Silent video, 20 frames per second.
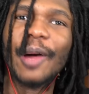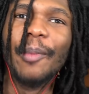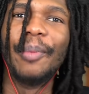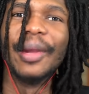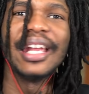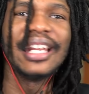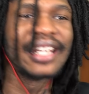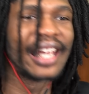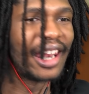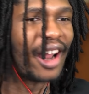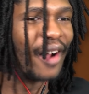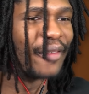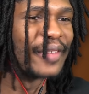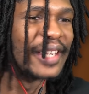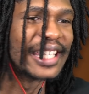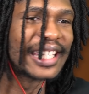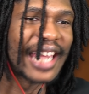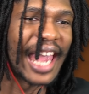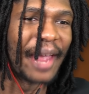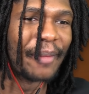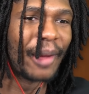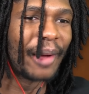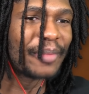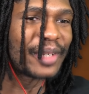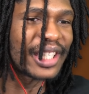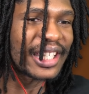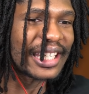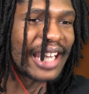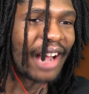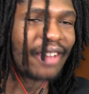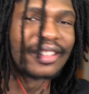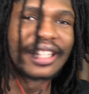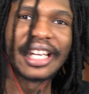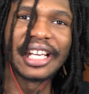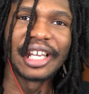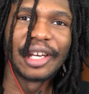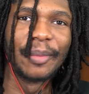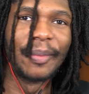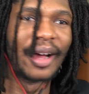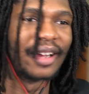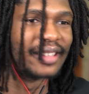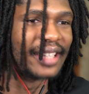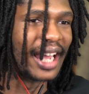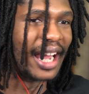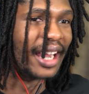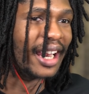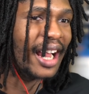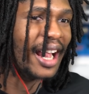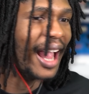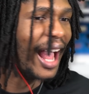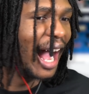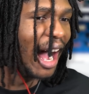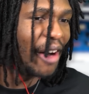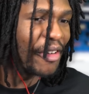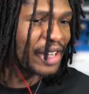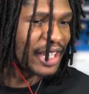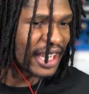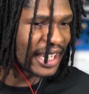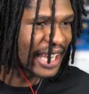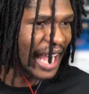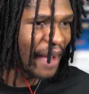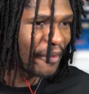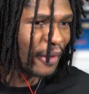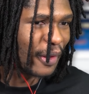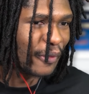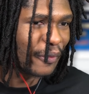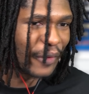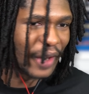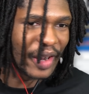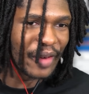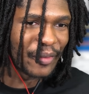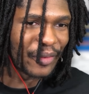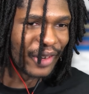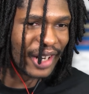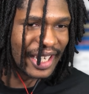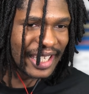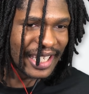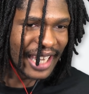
to bin get off this game. I'm just now thinking about that. I was just having fun for a